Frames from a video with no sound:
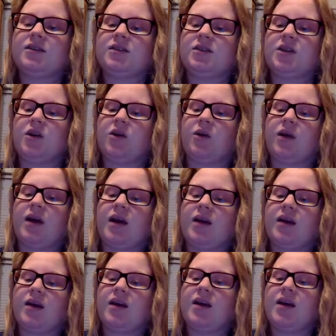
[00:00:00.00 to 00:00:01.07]
don't
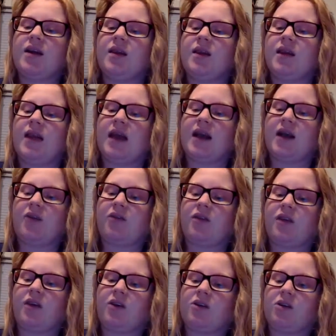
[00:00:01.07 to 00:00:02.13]
the lack of skill